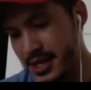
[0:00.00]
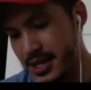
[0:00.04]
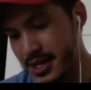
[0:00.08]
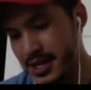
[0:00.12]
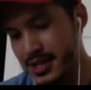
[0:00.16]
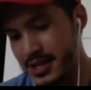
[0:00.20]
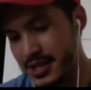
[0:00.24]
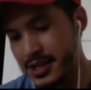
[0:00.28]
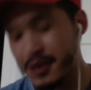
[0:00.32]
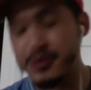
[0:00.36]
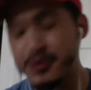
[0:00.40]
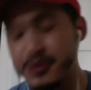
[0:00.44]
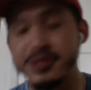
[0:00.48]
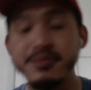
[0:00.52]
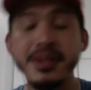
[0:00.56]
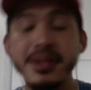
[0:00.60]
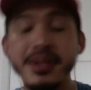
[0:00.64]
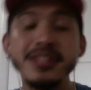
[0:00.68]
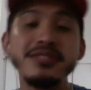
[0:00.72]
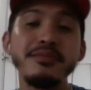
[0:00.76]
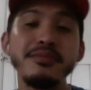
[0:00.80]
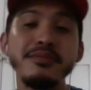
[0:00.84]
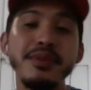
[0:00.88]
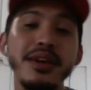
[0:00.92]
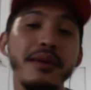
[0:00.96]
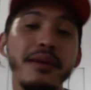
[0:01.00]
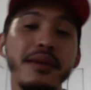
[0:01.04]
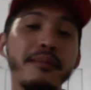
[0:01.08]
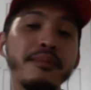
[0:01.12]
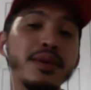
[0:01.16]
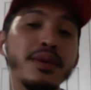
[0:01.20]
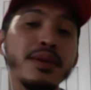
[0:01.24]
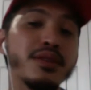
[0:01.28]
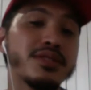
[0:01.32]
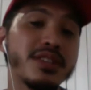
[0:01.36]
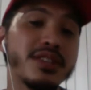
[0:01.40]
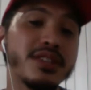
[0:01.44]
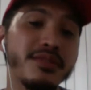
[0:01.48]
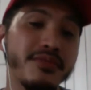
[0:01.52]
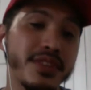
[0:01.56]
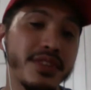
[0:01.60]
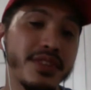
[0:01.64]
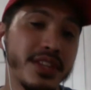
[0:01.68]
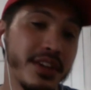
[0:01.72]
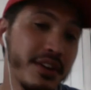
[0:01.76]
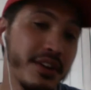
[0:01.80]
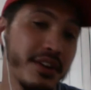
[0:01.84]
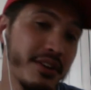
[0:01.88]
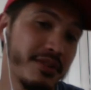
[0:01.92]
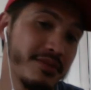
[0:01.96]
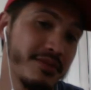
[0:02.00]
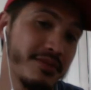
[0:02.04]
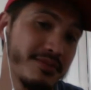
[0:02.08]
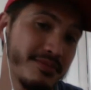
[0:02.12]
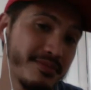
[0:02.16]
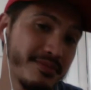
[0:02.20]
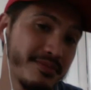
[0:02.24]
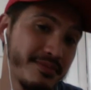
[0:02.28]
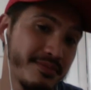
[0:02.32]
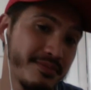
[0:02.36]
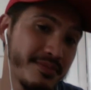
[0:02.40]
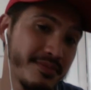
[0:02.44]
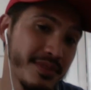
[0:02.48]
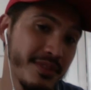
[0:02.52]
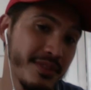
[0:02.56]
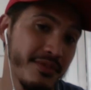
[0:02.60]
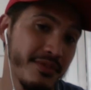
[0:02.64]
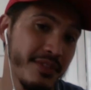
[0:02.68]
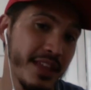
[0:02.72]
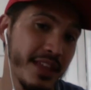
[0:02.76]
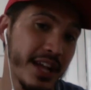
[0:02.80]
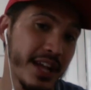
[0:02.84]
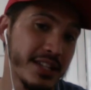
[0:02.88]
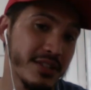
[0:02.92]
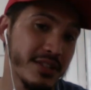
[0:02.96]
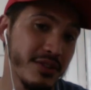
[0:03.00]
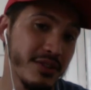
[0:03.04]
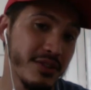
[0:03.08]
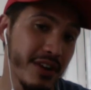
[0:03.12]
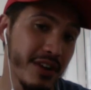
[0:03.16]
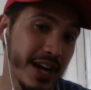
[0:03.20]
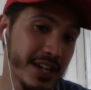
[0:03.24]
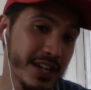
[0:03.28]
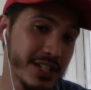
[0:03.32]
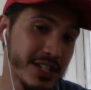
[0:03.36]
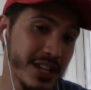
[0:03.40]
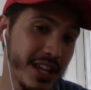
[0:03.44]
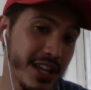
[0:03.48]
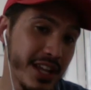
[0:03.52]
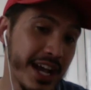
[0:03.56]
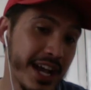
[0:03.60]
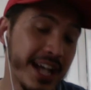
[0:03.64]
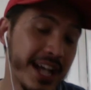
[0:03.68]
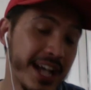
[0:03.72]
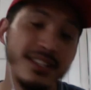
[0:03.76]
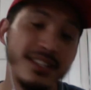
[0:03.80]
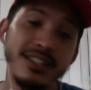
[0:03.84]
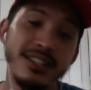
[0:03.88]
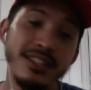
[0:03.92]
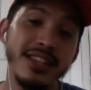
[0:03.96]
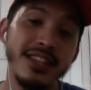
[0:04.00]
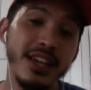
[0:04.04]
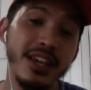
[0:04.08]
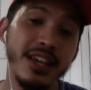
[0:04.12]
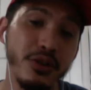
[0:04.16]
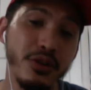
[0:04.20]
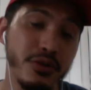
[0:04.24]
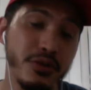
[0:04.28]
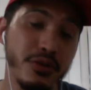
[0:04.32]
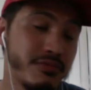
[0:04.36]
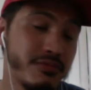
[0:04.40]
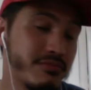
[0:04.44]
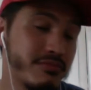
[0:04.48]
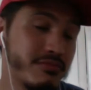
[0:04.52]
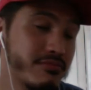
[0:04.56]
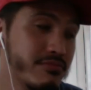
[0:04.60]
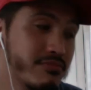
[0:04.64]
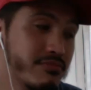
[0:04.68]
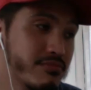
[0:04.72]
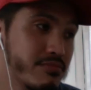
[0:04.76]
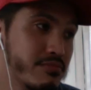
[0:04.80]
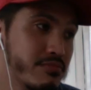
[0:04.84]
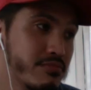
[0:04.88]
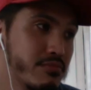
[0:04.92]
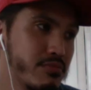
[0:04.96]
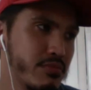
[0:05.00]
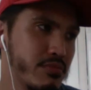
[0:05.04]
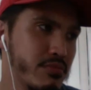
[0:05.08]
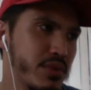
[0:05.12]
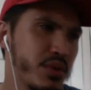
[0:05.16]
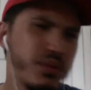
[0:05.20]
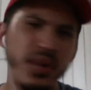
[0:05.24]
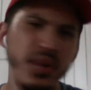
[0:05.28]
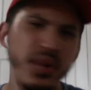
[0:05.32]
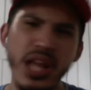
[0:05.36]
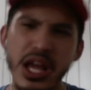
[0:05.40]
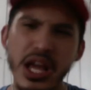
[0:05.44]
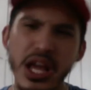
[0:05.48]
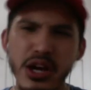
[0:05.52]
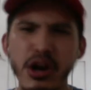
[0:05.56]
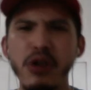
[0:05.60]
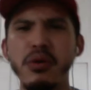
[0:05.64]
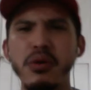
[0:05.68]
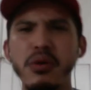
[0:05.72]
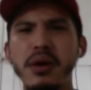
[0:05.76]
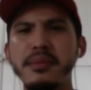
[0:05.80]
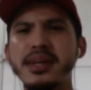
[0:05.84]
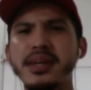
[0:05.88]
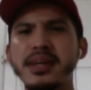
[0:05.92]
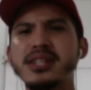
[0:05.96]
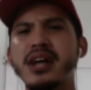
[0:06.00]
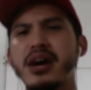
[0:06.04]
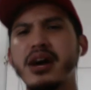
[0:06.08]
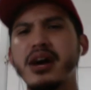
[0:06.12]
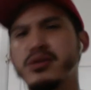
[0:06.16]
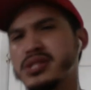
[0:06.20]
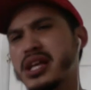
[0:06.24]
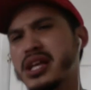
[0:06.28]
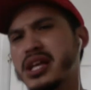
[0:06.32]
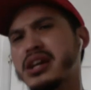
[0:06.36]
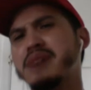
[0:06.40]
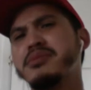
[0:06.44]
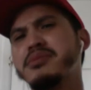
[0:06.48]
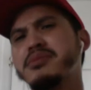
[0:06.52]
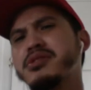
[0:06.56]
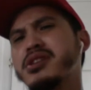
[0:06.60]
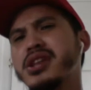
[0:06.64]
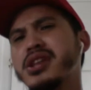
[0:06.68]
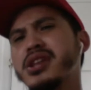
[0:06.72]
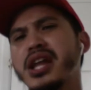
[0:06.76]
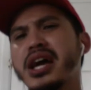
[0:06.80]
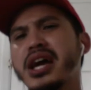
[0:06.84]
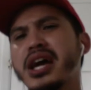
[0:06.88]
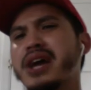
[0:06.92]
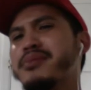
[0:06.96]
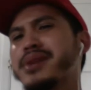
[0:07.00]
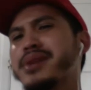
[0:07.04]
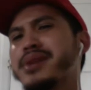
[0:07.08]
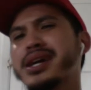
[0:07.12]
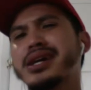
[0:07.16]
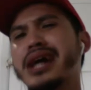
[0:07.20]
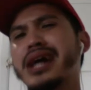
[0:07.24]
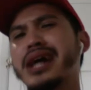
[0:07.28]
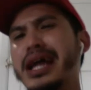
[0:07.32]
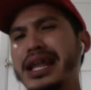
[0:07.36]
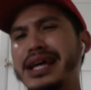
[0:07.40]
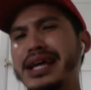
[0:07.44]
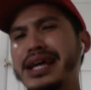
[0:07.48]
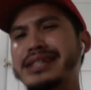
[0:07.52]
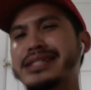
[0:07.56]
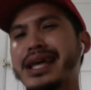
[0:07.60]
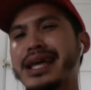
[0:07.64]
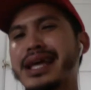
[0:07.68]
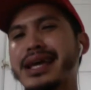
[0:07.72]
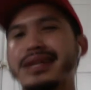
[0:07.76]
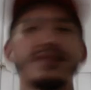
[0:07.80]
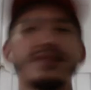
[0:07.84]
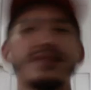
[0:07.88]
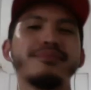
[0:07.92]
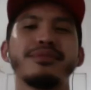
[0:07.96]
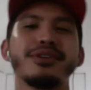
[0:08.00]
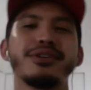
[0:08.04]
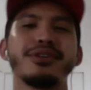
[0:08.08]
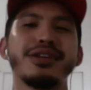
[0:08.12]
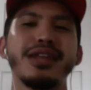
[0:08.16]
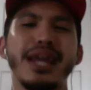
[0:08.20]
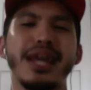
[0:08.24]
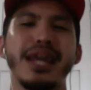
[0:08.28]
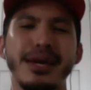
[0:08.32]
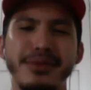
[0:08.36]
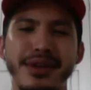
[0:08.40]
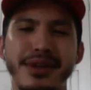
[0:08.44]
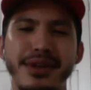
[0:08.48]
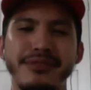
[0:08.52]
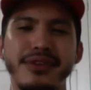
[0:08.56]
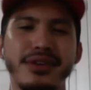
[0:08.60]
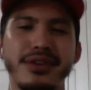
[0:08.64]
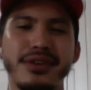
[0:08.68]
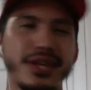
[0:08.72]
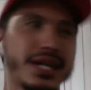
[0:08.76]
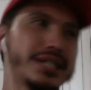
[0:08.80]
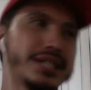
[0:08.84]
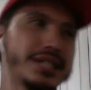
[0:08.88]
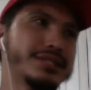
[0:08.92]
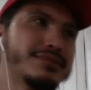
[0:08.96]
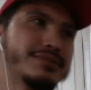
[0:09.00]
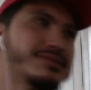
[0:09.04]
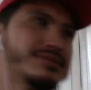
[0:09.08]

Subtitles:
There was meant to be a music video for that song, actually, as a single. We were like, oh, I was like, I'm not gonna lie, I'm kind of excited. I'm not gonna lie when I found that out.